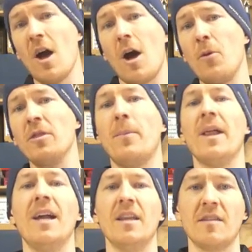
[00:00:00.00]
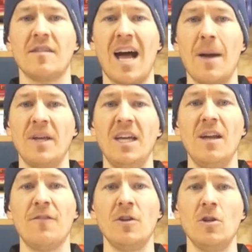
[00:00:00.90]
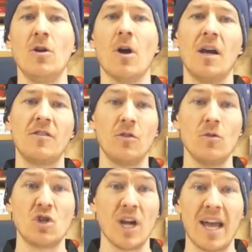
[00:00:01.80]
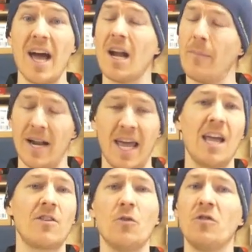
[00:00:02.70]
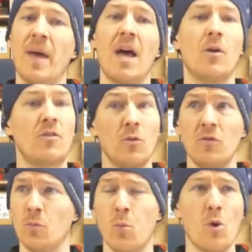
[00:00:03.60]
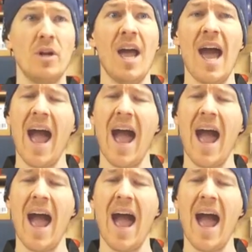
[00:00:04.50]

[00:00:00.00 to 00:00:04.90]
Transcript: I'll put the playlist up here for you guys to check out about hand tools, power tools, wood,